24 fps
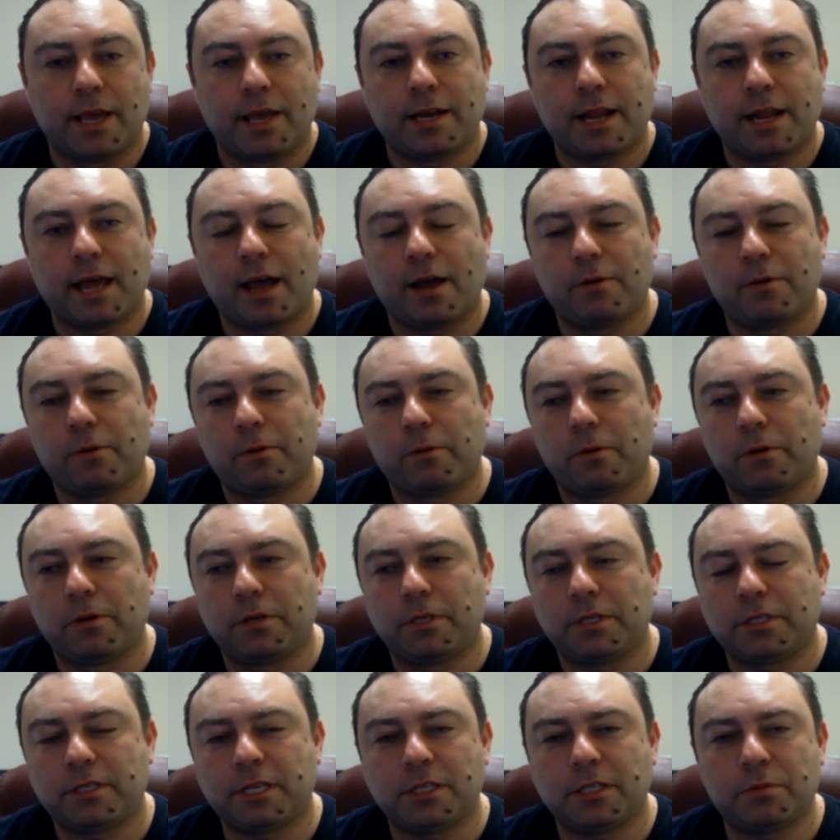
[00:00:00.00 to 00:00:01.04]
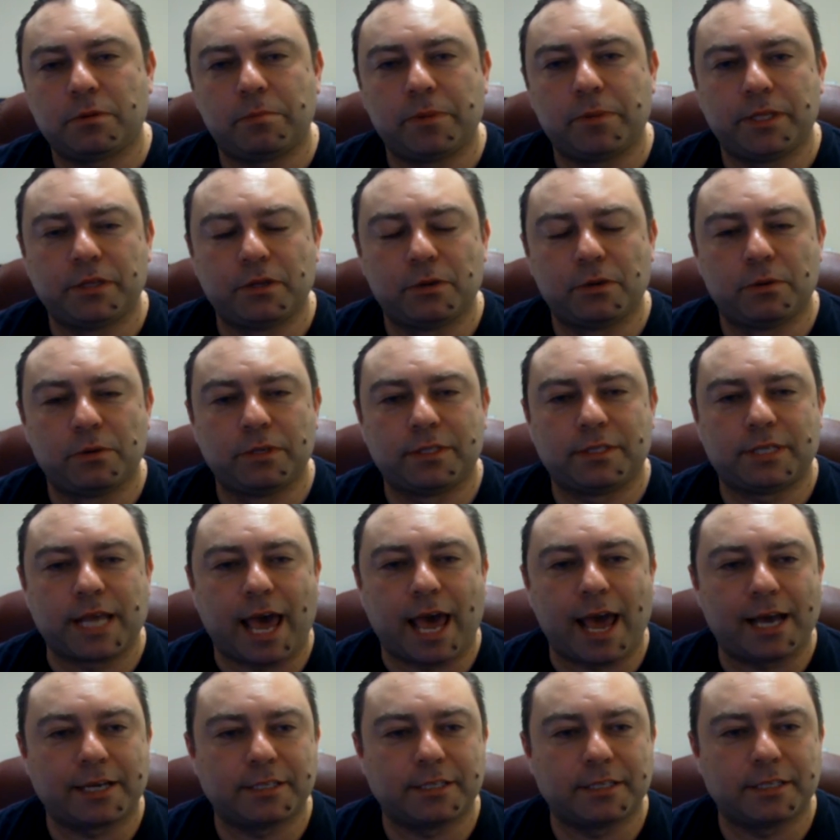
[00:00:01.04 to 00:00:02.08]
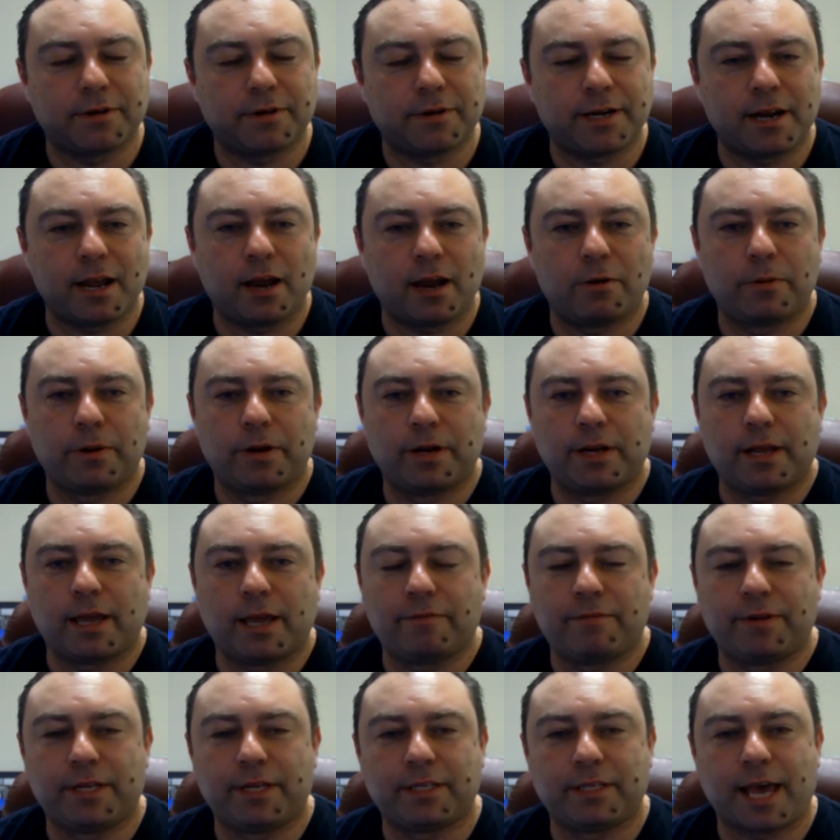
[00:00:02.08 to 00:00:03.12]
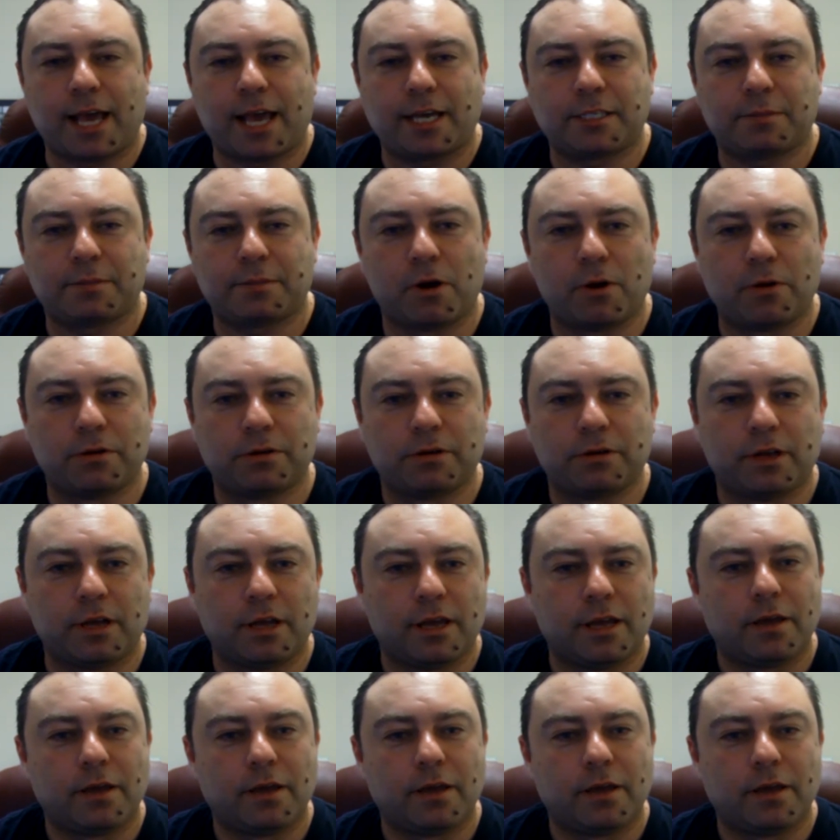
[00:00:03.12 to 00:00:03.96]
Now, since we've been doing taxes right now, we're in heavy tax mode.